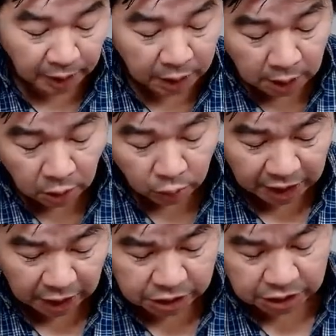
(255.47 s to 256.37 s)
What
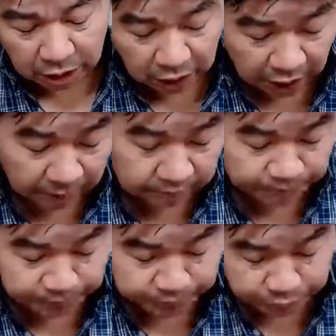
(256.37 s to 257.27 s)
else here?
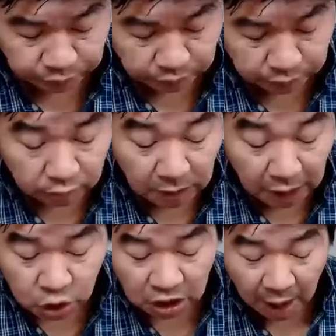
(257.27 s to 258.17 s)

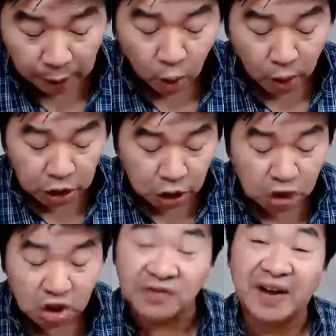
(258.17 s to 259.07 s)
There's a couple of questions
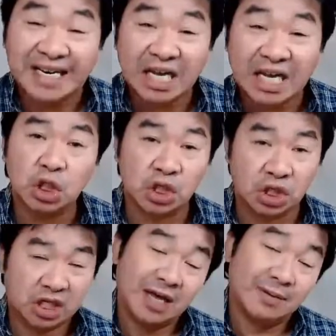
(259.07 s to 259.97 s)
on financial
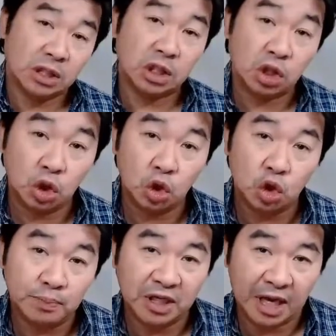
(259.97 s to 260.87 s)
statements, so you should
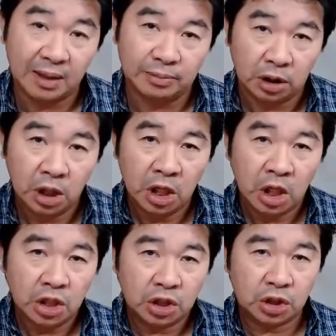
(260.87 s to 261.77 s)
be
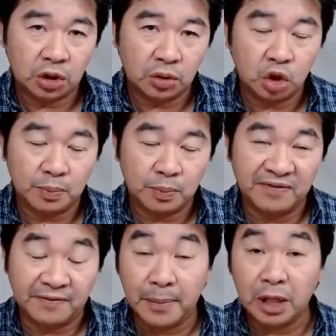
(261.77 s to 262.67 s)

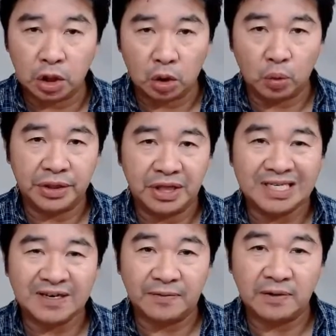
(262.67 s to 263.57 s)
familiar with the
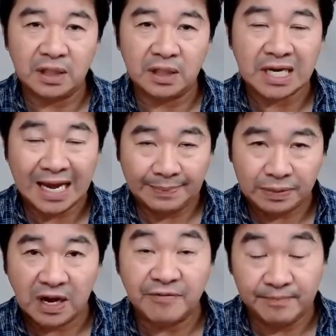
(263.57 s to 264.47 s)
different types
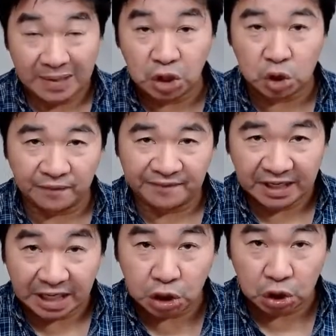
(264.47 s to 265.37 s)
of major
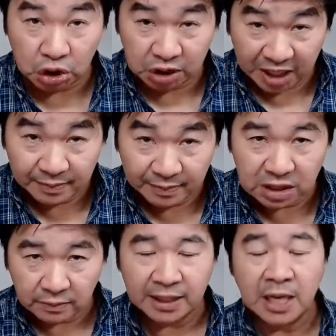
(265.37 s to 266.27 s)
financial statements,
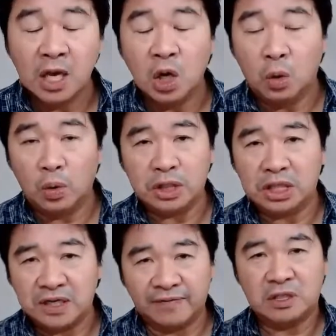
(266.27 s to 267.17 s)
right? What's the
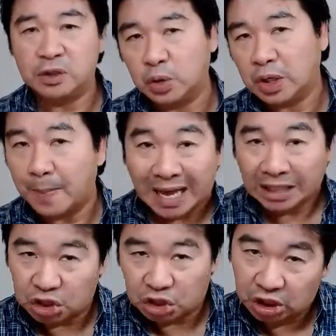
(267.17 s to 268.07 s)
difference between a balance
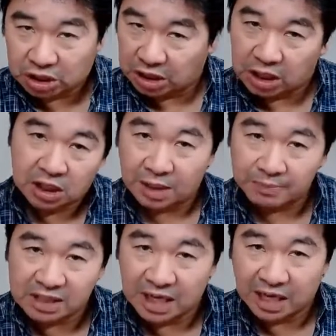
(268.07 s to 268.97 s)
sheet, an income
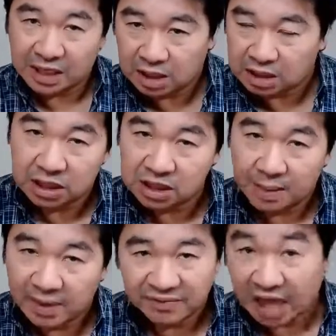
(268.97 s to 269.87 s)
statement, and the
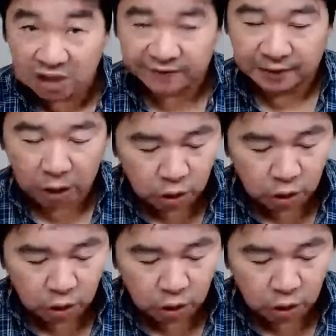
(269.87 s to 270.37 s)
statement of cash flows?